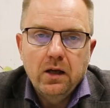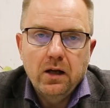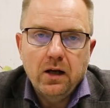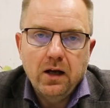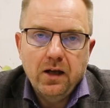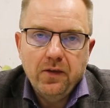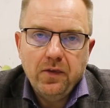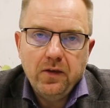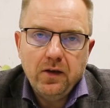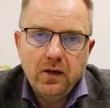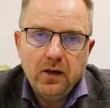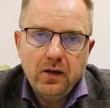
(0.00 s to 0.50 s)
I
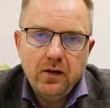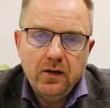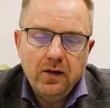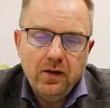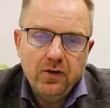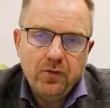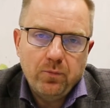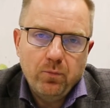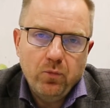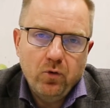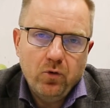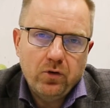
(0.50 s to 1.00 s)
think in
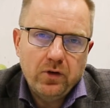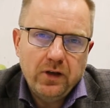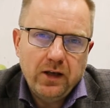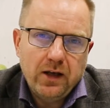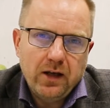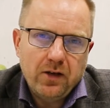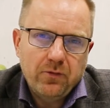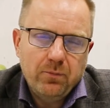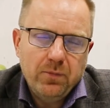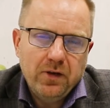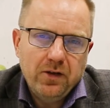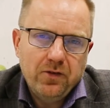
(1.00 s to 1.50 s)
this book there
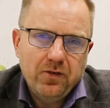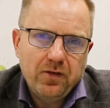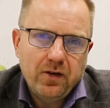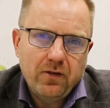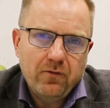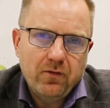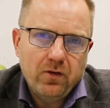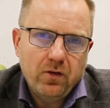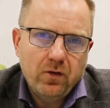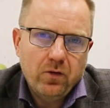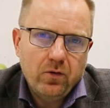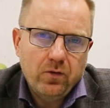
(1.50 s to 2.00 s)
has been
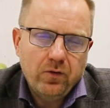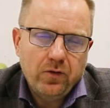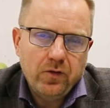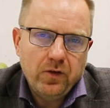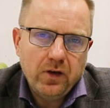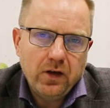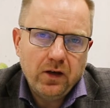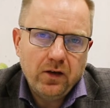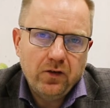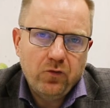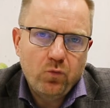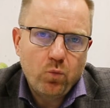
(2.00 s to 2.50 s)
several good
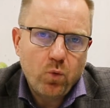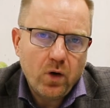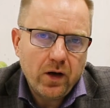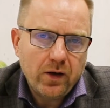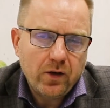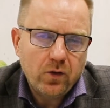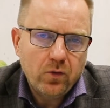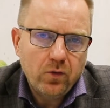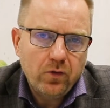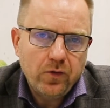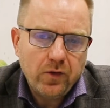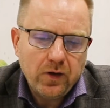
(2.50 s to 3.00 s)
things. One
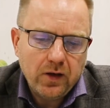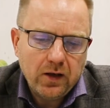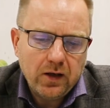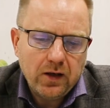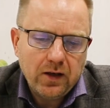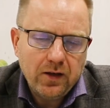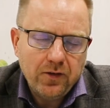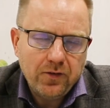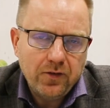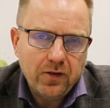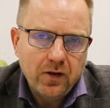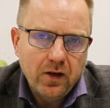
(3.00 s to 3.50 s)
good thing
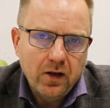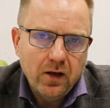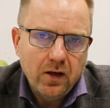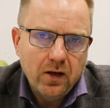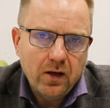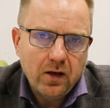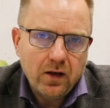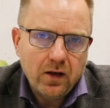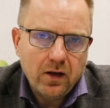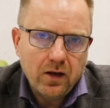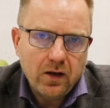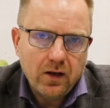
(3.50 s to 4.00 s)
is
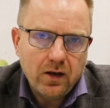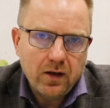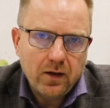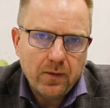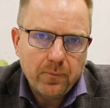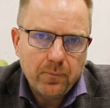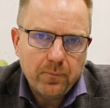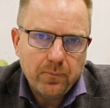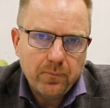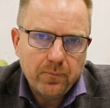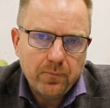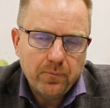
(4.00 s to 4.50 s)

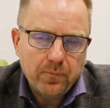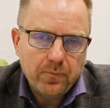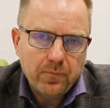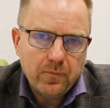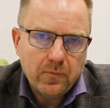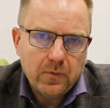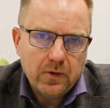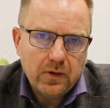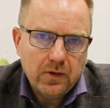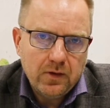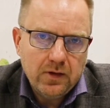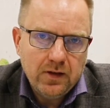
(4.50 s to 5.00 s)

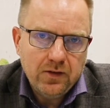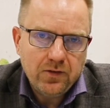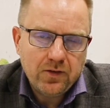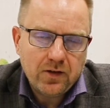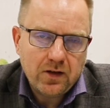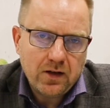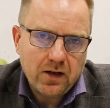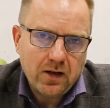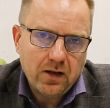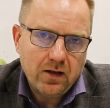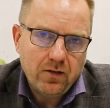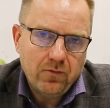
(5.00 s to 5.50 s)
this
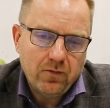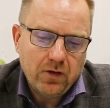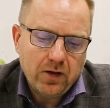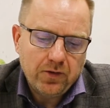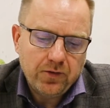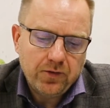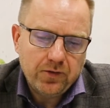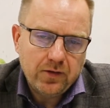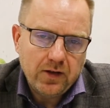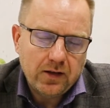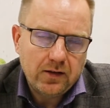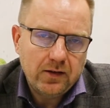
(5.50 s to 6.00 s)

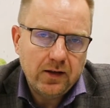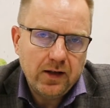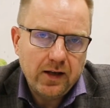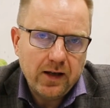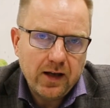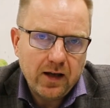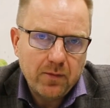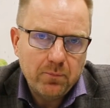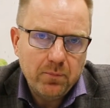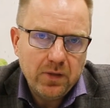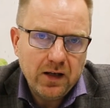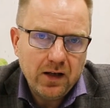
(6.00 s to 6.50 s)
canvas that they
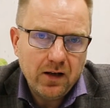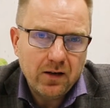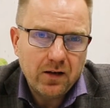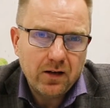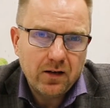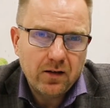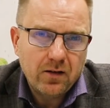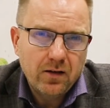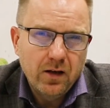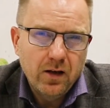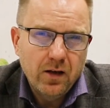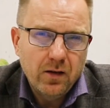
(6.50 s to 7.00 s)
have been,
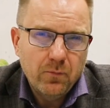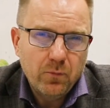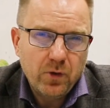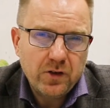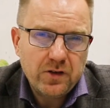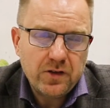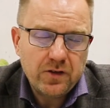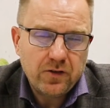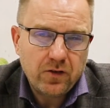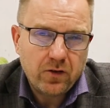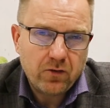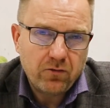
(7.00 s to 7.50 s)
which
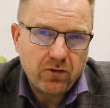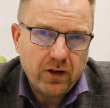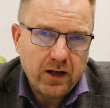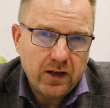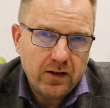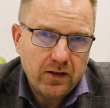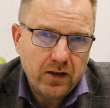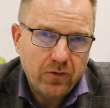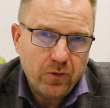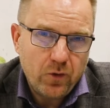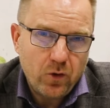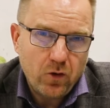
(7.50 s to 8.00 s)
is a
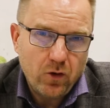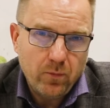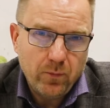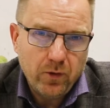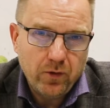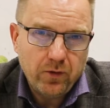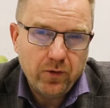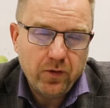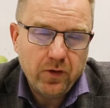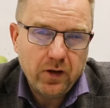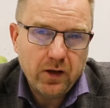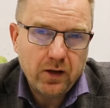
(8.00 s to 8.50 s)
Creative
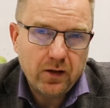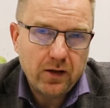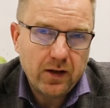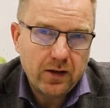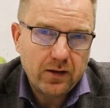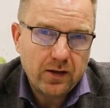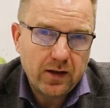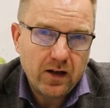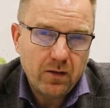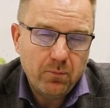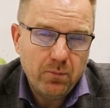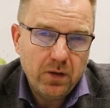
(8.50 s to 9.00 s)
Commons thing that
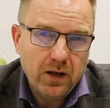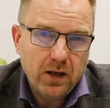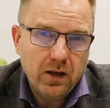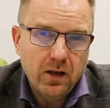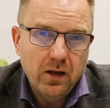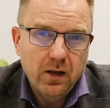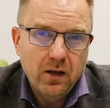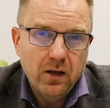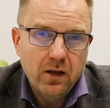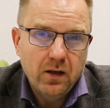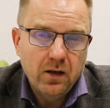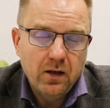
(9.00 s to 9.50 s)
can be
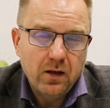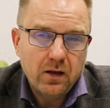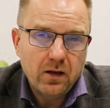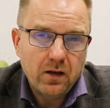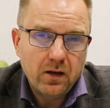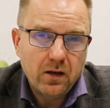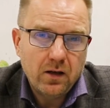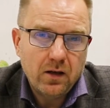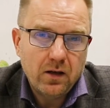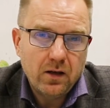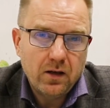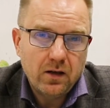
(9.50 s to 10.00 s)

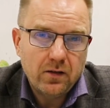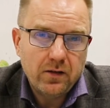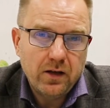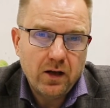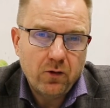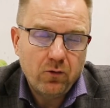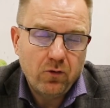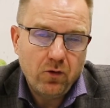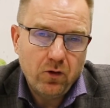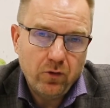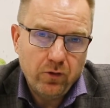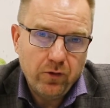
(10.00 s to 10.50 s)

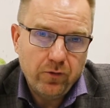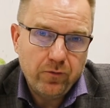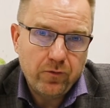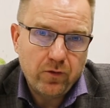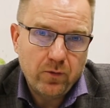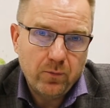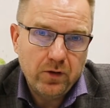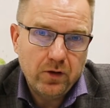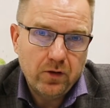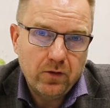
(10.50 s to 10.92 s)
downloaded from